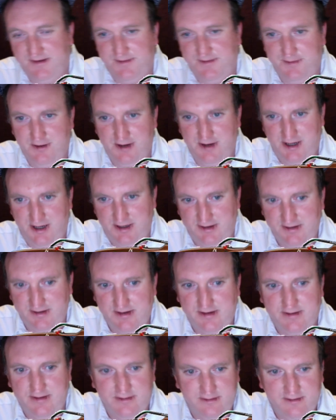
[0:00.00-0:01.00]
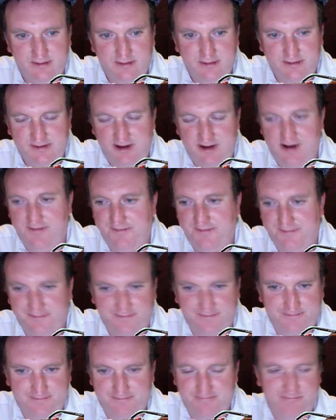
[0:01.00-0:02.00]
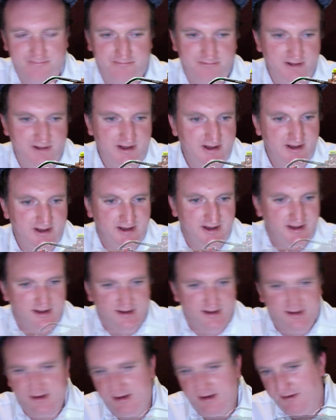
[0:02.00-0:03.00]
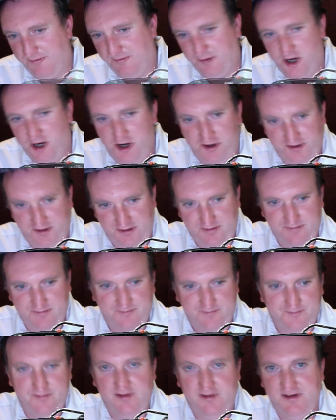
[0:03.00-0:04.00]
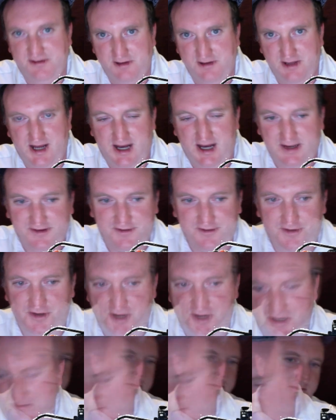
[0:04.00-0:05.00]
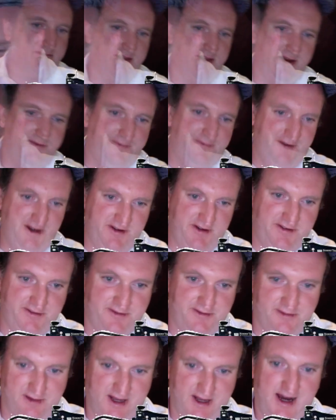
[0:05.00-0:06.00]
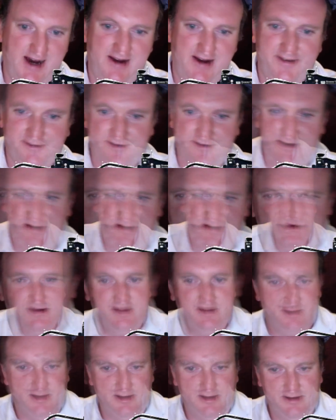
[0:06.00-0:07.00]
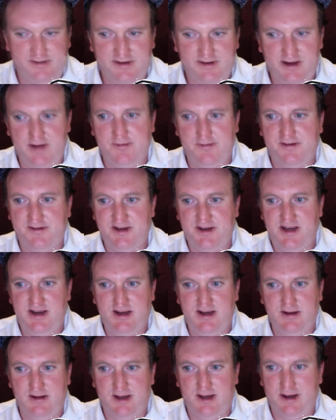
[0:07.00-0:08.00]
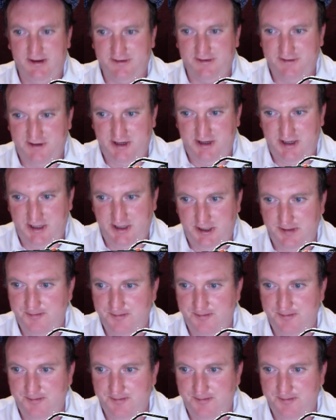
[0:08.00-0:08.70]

very tough, and Roden is the last team. They finished last in the team standing last year.